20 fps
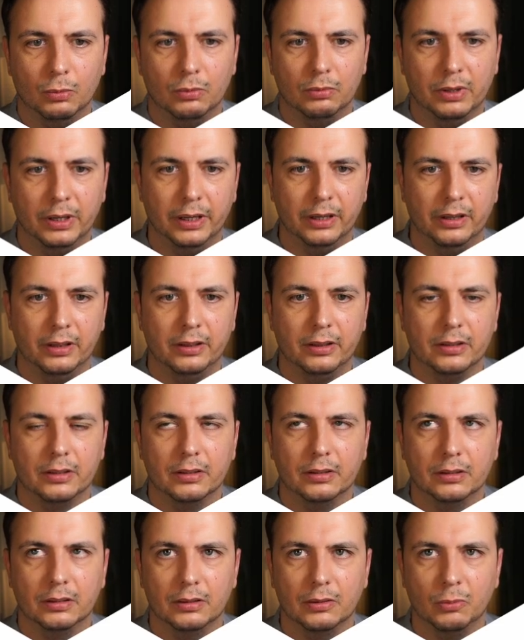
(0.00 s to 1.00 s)
Well,
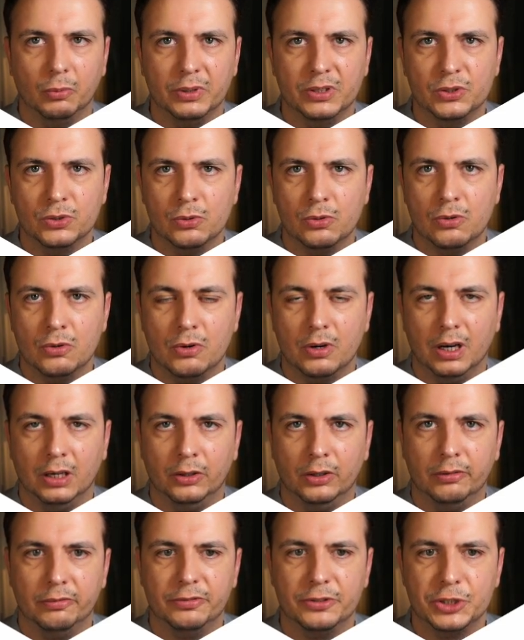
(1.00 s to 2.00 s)
we saw a
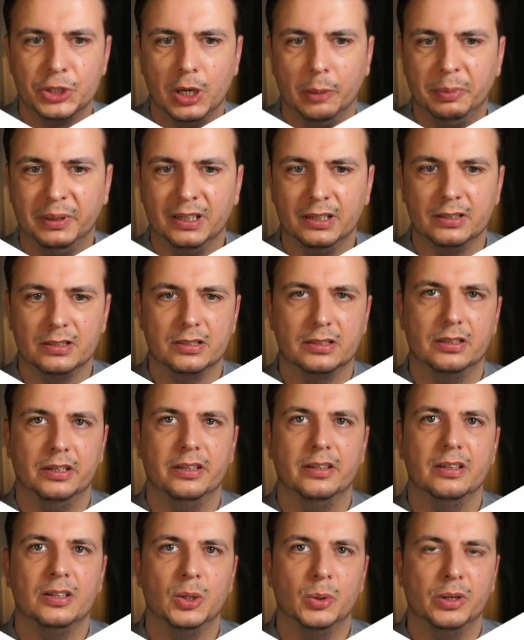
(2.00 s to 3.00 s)
lot of choppiness in
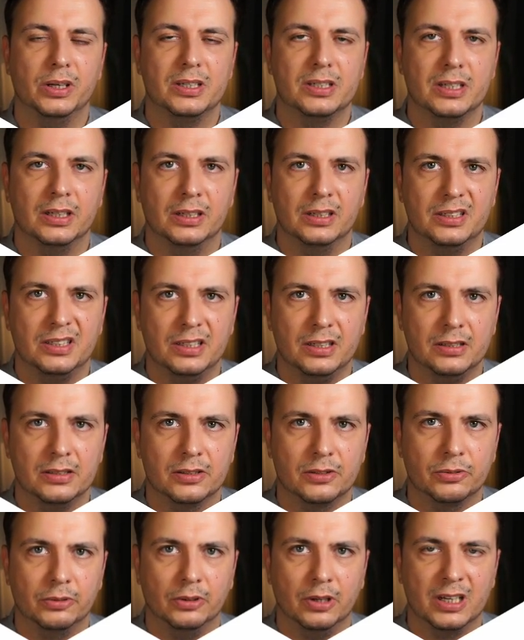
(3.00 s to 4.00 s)
the US indices
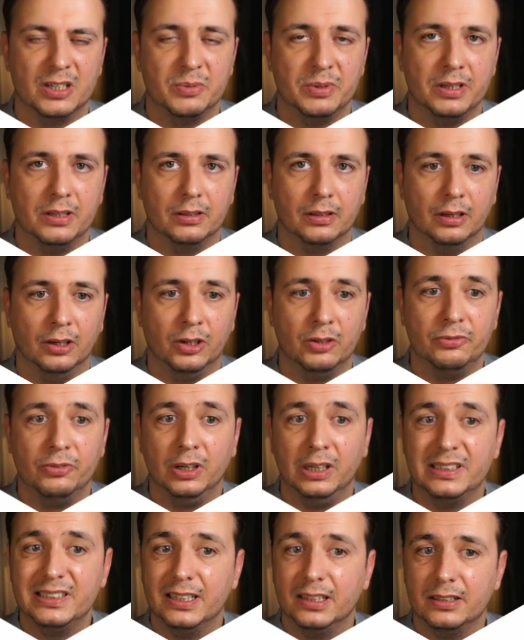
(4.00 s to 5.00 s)
through last week, a lot of
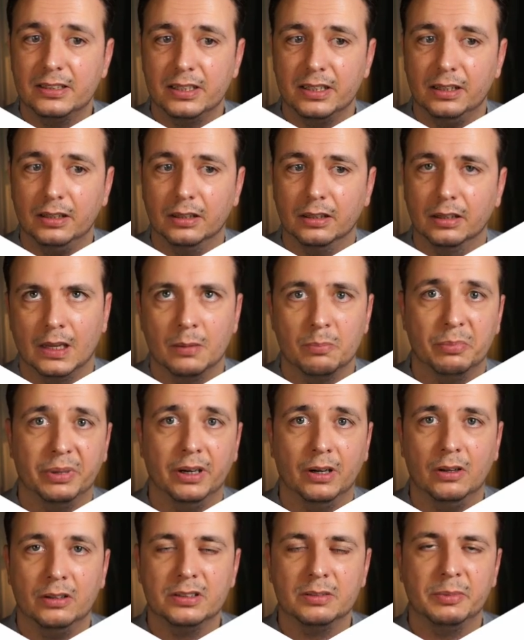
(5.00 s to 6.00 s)
volatility, but
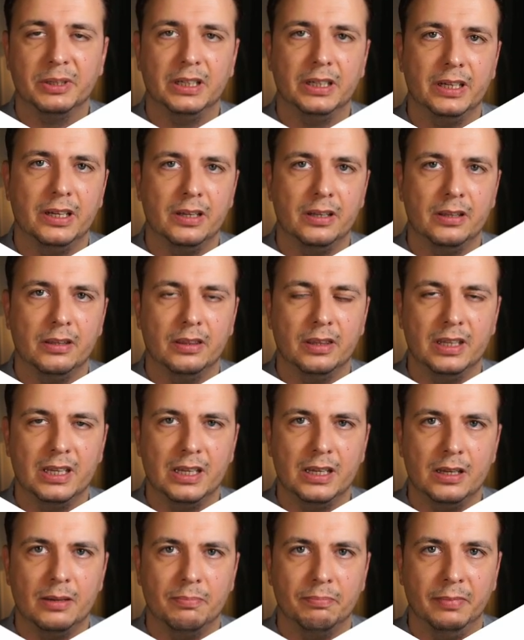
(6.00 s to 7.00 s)
ultimately
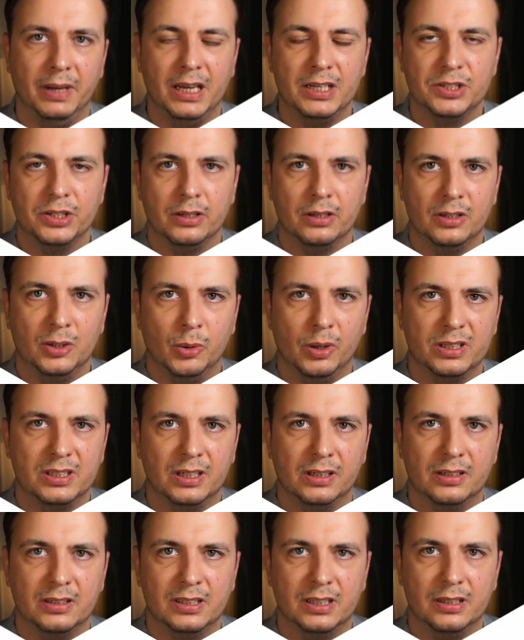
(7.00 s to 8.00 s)
the major US
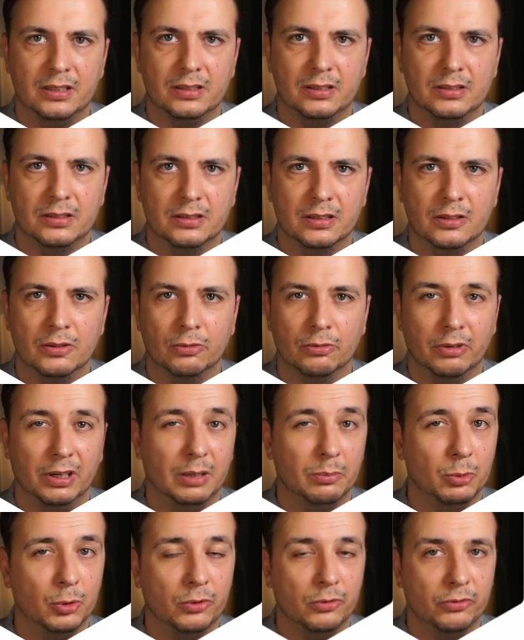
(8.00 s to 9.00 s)
indices didn't really
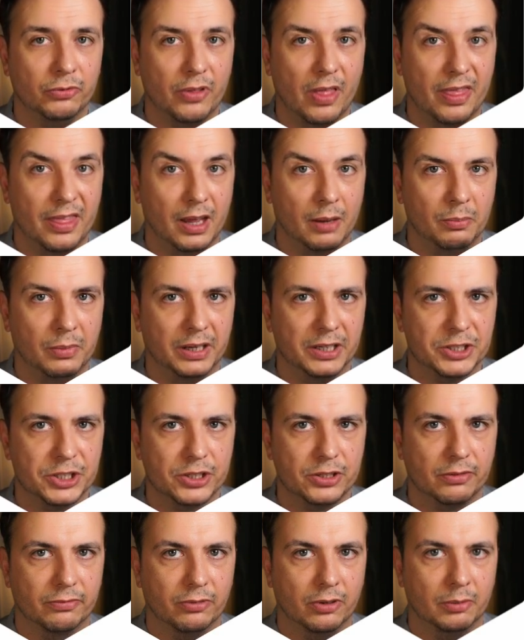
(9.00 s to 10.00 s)
move that
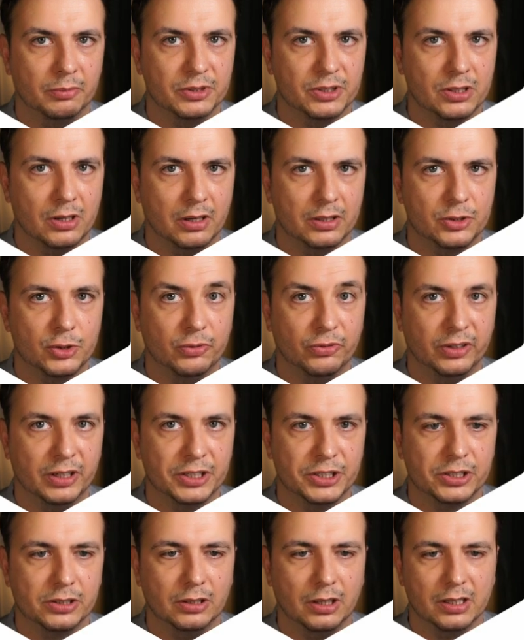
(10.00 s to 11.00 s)
much from start to
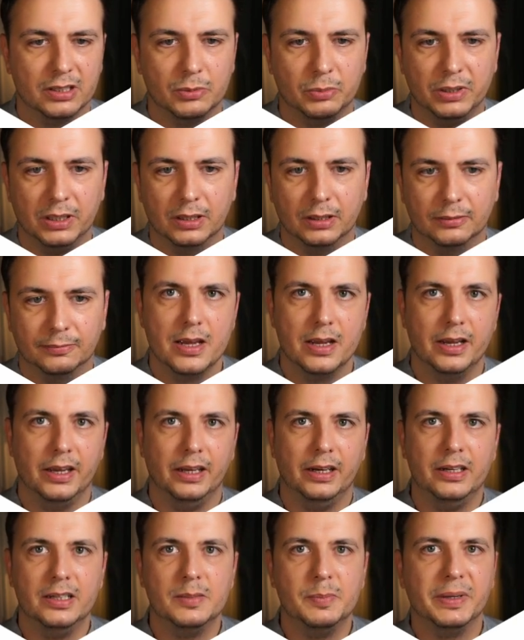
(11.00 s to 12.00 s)
finish last week. It
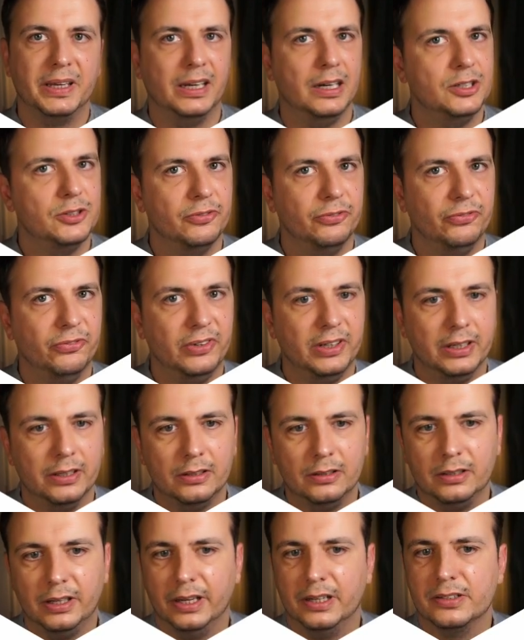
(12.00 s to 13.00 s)
is beginning to
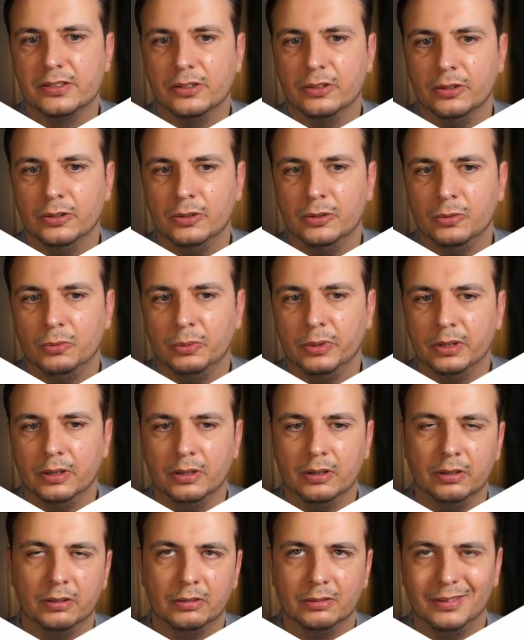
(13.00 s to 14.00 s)
feel as though
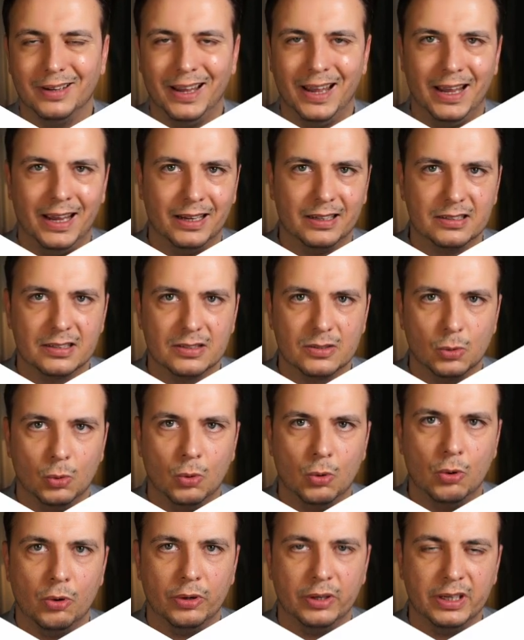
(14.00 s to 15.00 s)
we're at
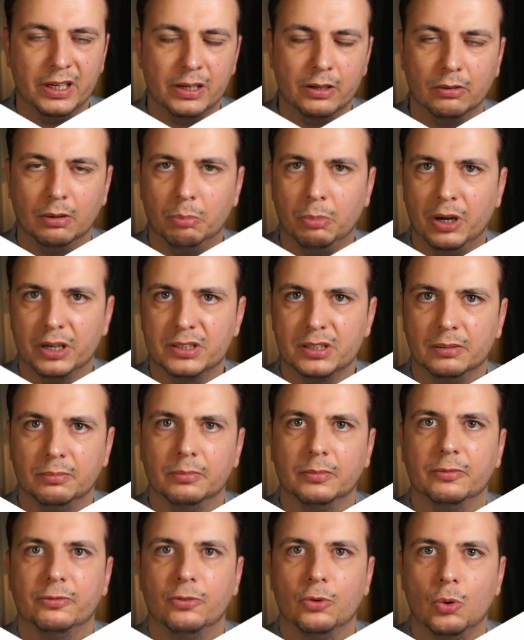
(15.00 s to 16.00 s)
or near a
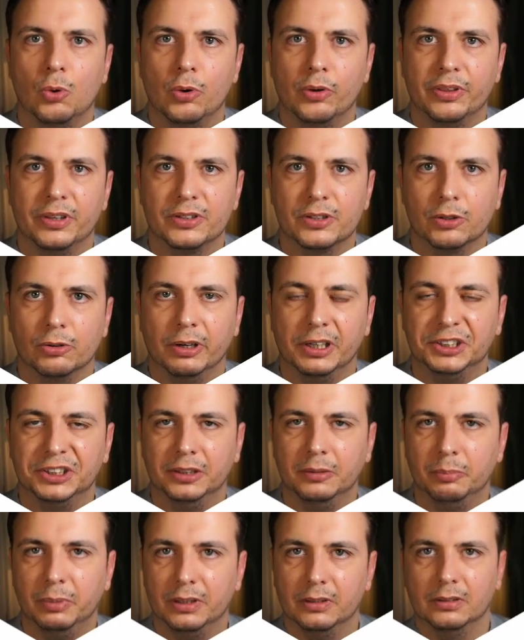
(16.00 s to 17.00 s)
bottom for this
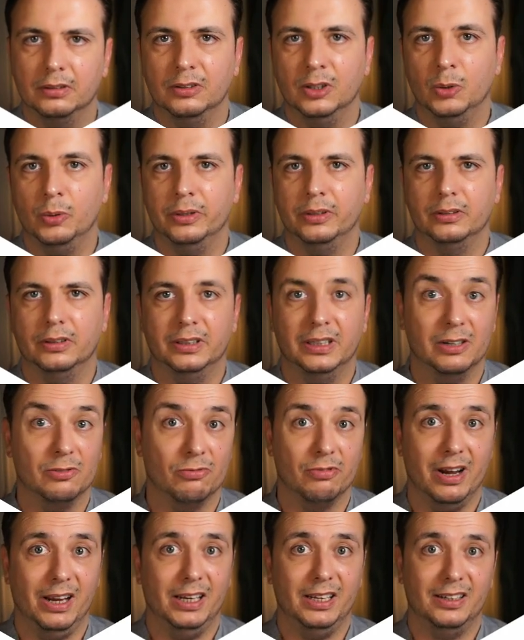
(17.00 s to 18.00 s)
correction, but no one can
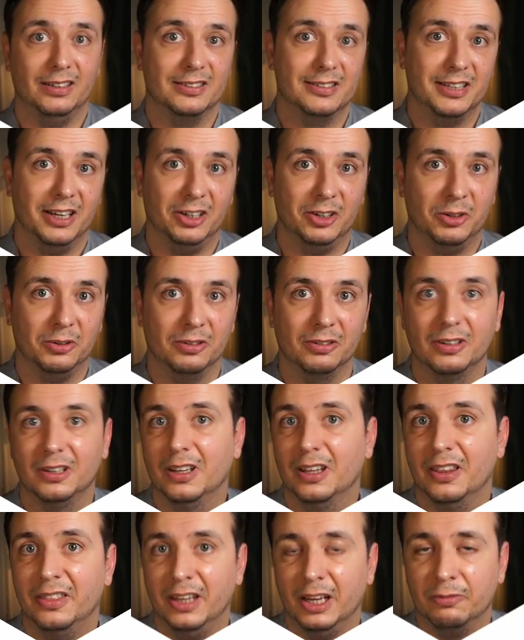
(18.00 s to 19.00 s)
really tell you
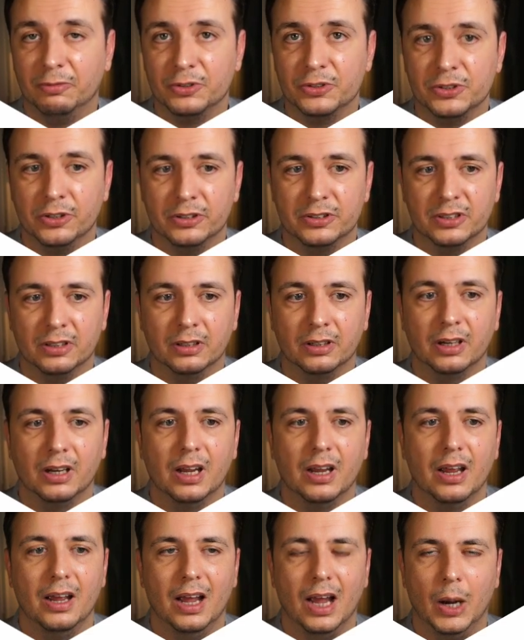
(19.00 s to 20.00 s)
that for certain.
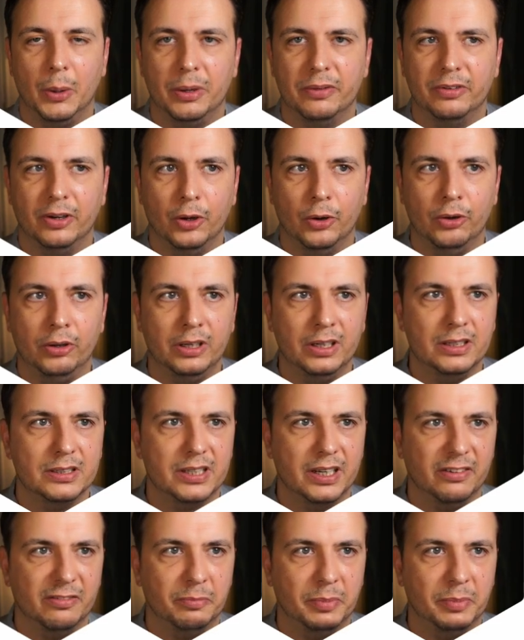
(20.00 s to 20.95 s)
However, earnings have